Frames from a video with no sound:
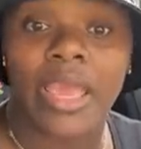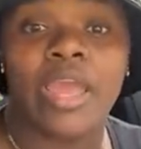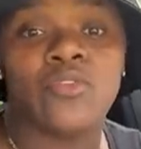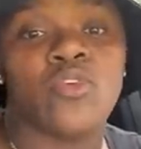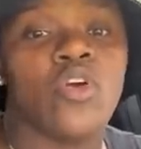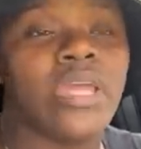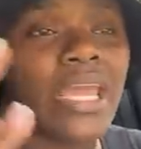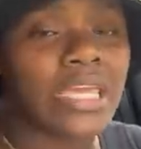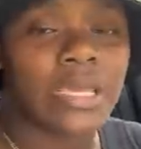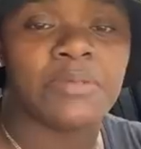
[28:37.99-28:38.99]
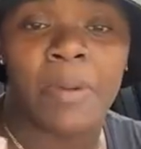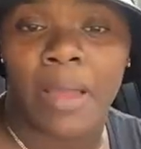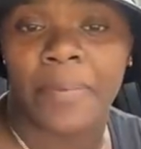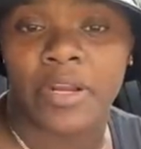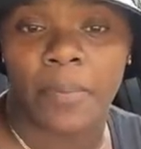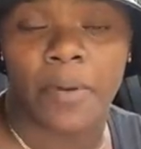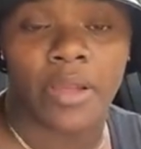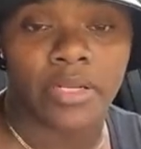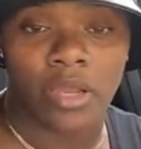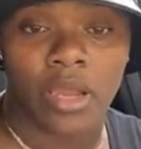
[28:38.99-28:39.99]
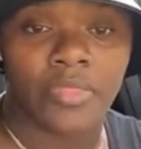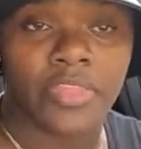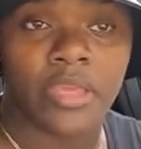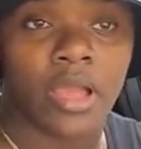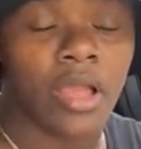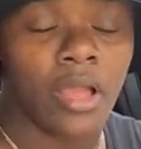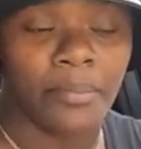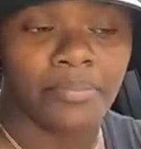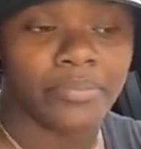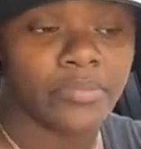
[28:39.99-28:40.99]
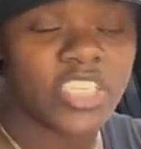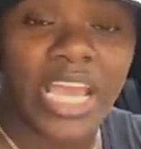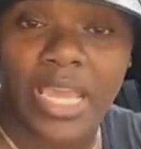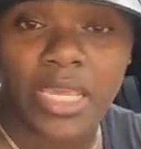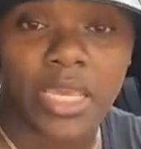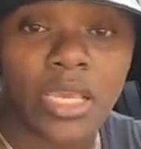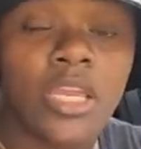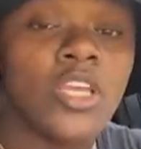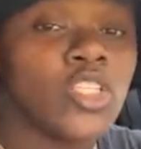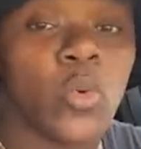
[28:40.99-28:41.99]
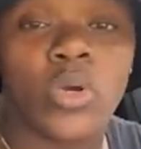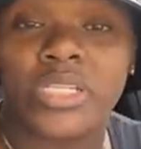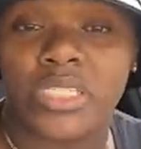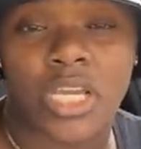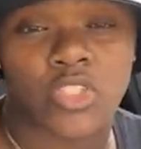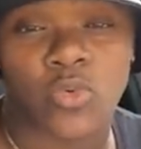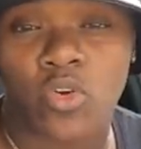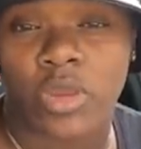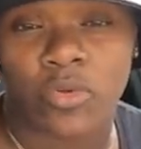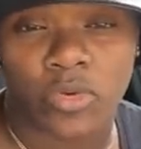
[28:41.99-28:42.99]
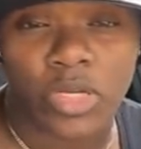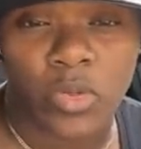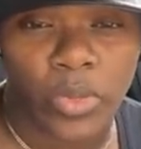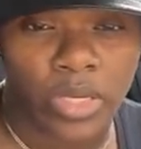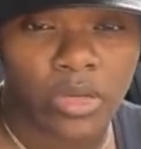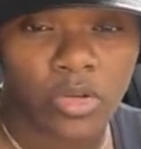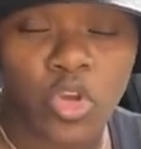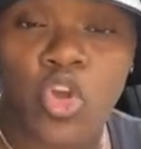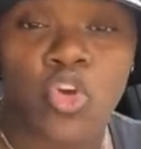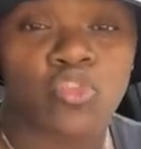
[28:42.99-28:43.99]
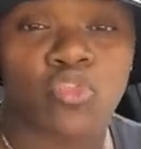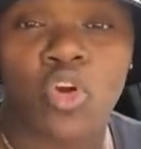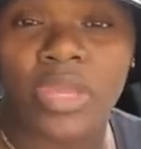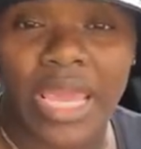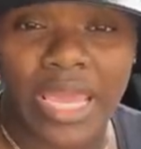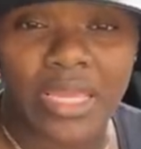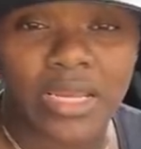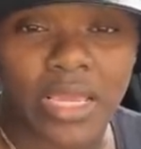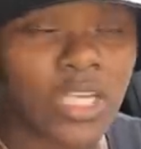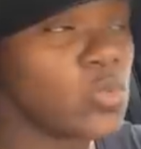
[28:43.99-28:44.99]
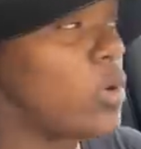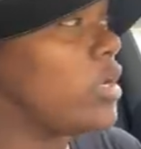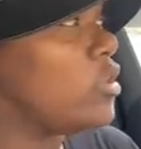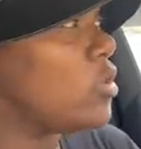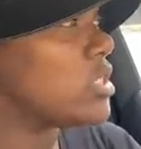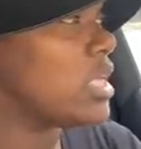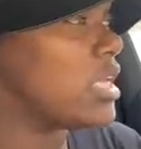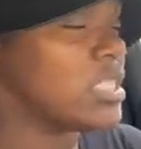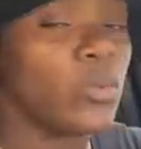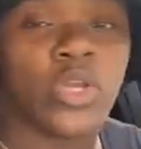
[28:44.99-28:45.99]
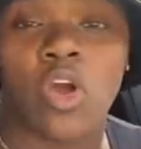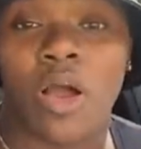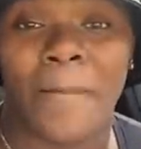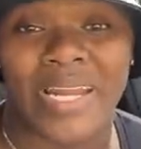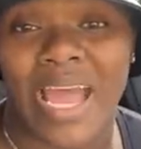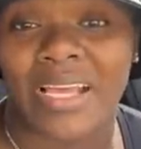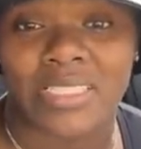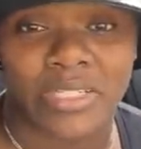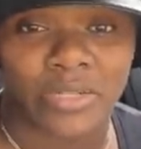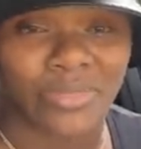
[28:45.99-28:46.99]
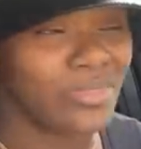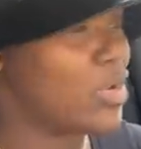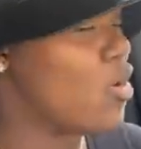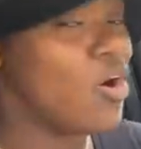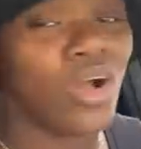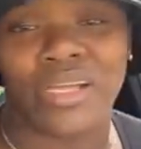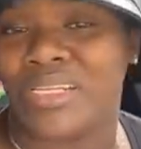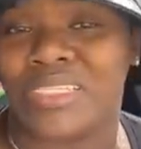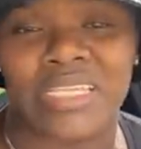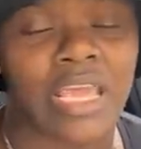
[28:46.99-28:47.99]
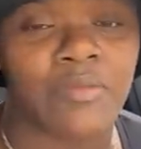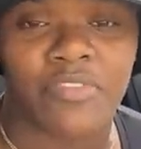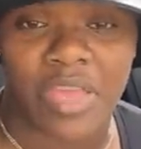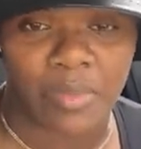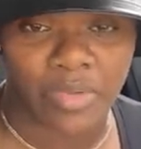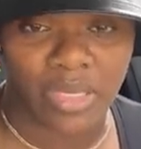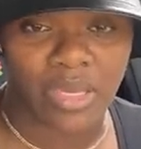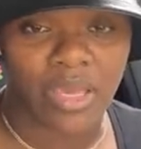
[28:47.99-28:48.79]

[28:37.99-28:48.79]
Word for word: And Rogaine keeps popping up on, on the um, chat here. So we'll discuss Rogaine really quick. Rogaine is one of those things that we call minoxidil. They're all in the same family.